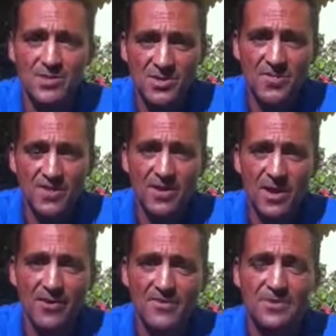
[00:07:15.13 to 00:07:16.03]
do for your
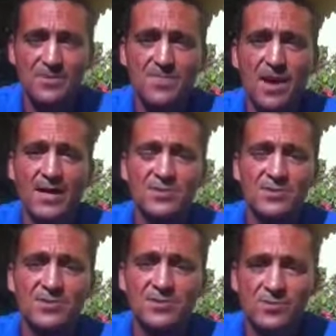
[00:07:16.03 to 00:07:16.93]
health just by
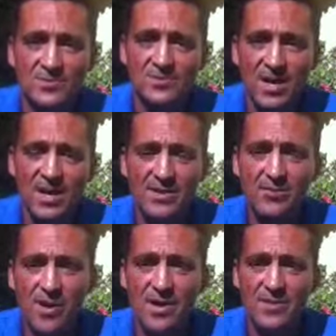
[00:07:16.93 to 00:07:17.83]
training the
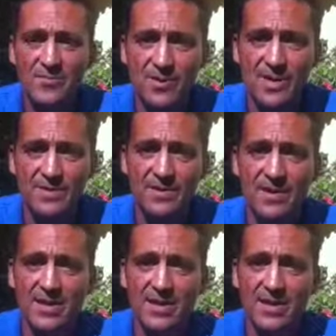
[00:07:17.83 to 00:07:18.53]
way you breathe.